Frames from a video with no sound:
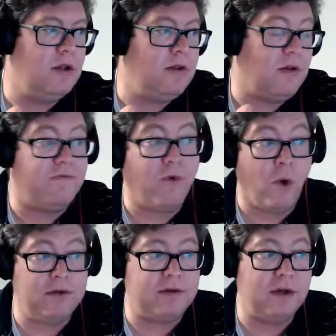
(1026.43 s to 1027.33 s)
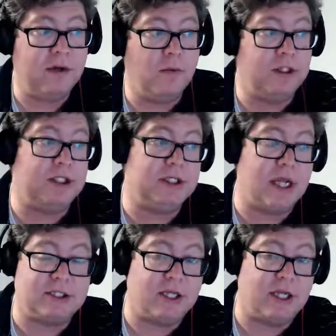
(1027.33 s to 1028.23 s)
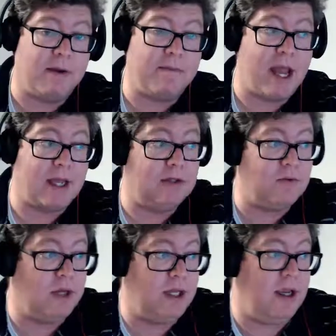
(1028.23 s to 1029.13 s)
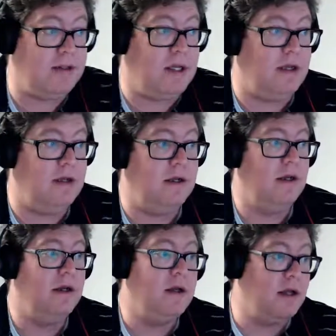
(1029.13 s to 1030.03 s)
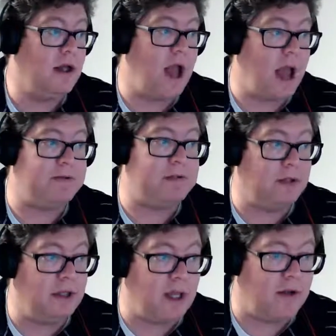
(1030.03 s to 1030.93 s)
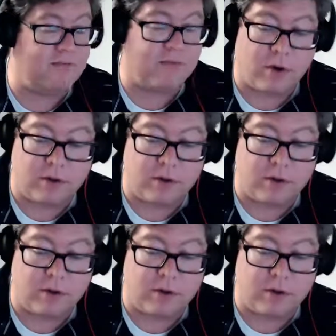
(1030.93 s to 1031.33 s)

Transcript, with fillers: the fort which is actually coming back in 2018 oh the fort absolutely love fort.